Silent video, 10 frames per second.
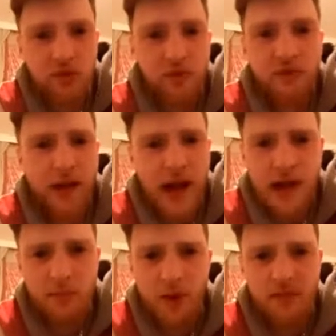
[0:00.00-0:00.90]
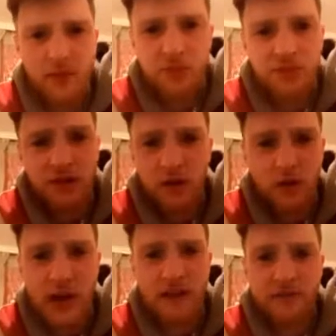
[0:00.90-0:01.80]
it was a vibe, bro. It was just a
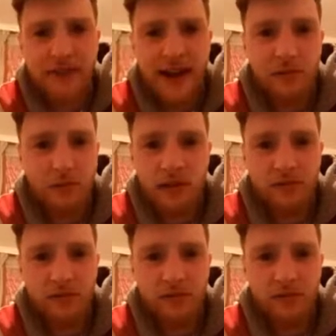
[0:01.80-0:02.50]
nice vibe, bro.